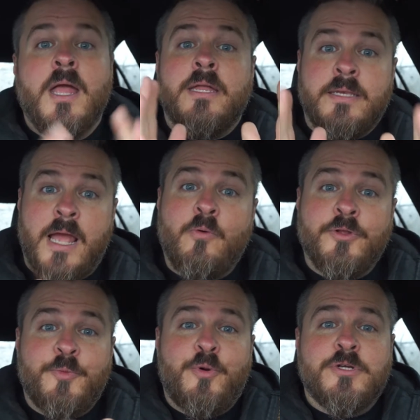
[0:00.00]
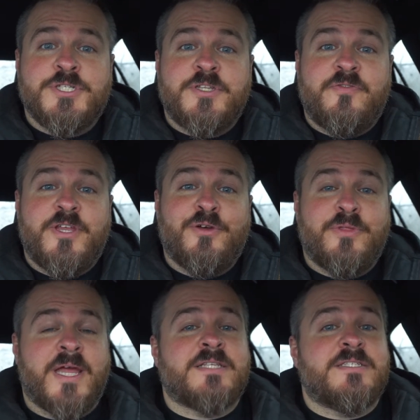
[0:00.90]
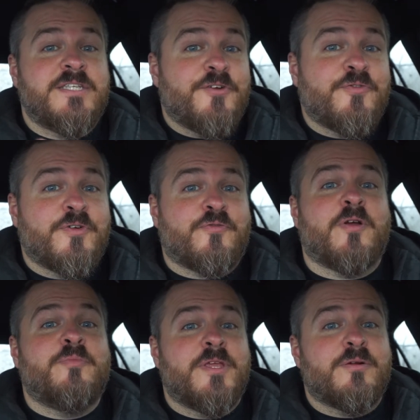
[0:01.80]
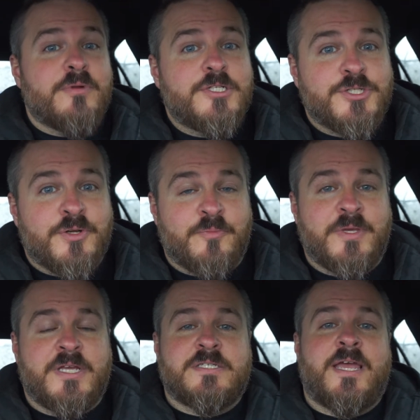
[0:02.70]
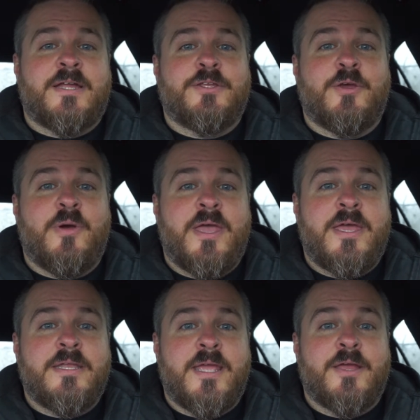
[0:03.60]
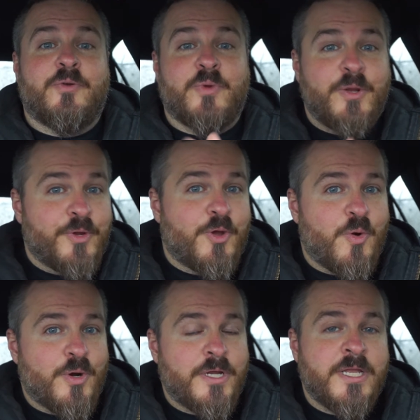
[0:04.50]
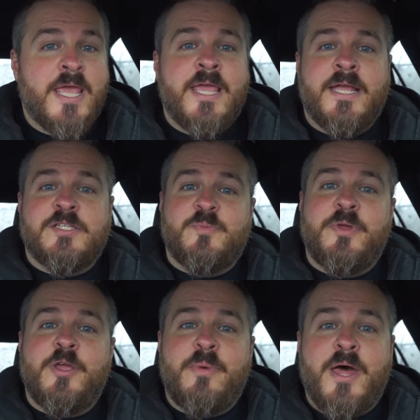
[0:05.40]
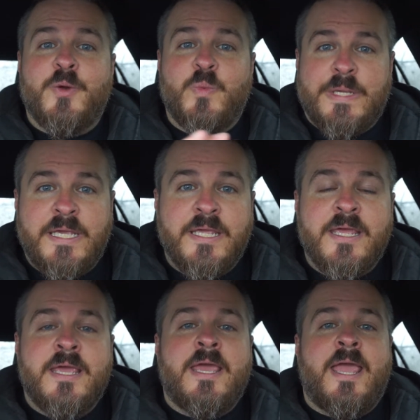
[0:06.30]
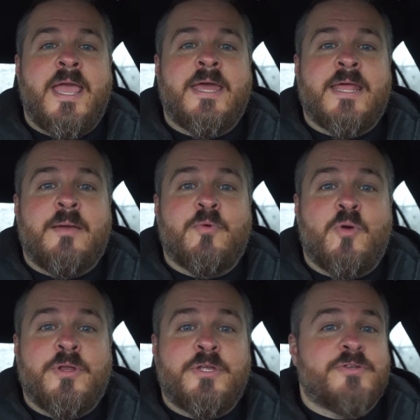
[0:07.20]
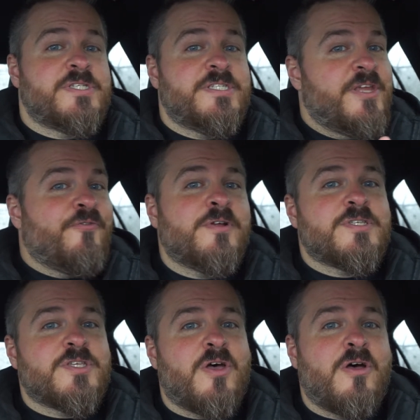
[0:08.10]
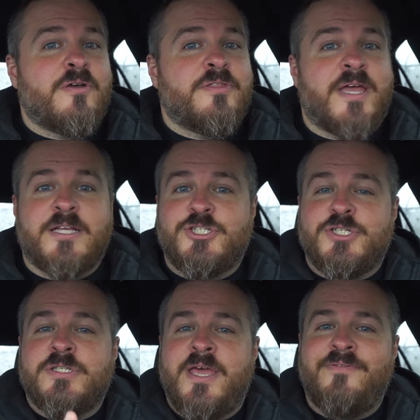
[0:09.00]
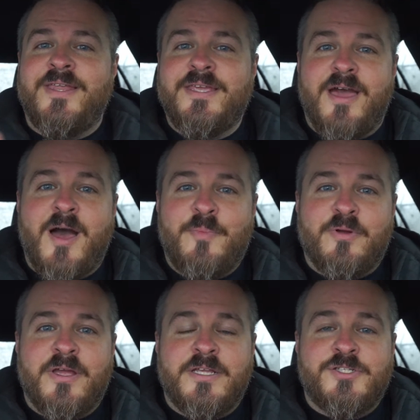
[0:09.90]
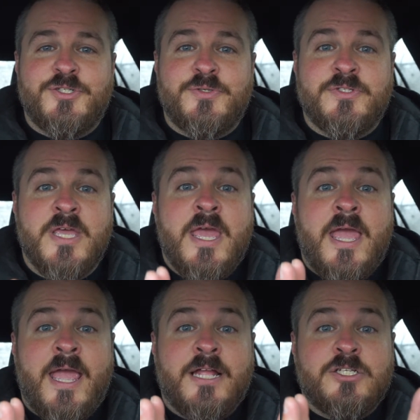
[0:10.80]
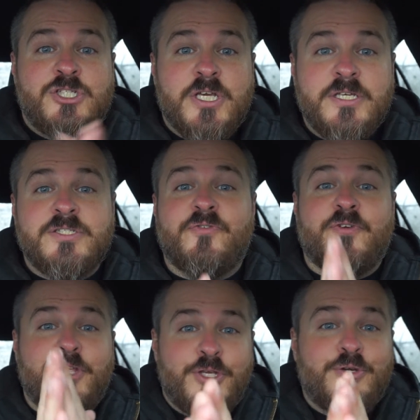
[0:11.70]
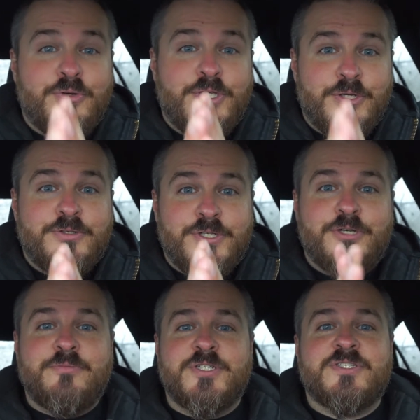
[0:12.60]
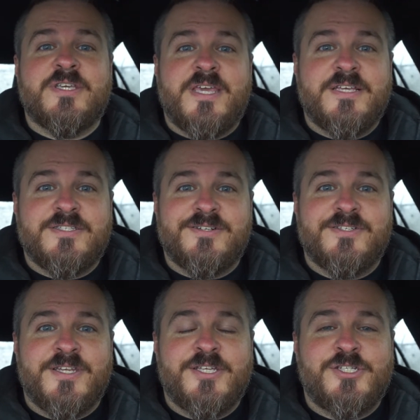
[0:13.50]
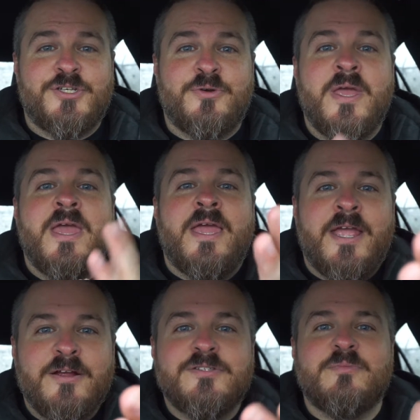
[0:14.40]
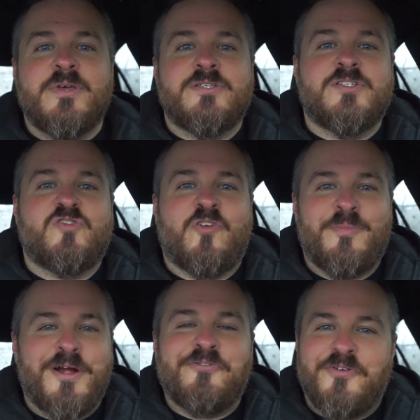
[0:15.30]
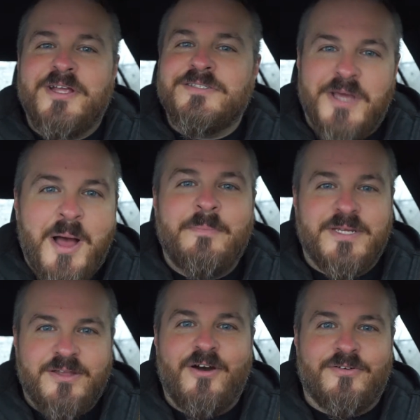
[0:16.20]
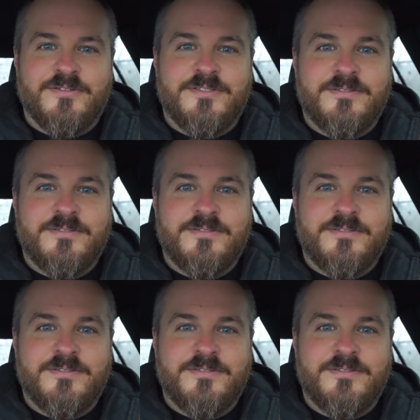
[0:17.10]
Now we're at the portion of the video that's different from the original because I had to go ahead and re-record it. It's been about a week, and I'm going to use a different song that shouldn't have any copyright issues. And just for you, YouTube, just in case there's an issue, here's a message from our friend Tom MacDonald.